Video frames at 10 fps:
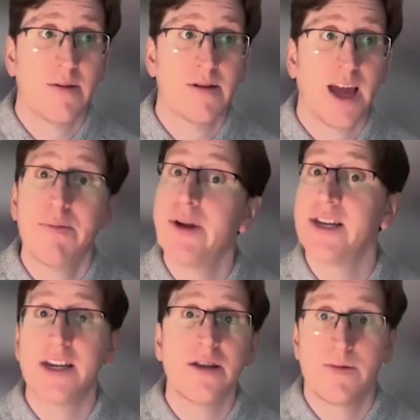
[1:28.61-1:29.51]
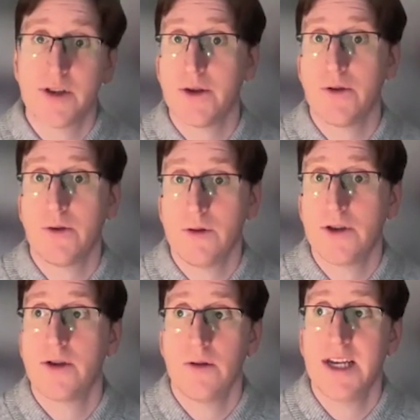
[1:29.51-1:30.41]
capability to
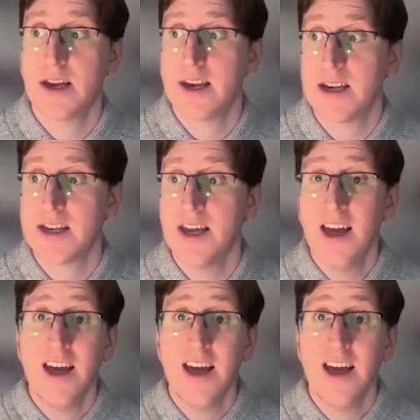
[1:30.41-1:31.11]
lead studies,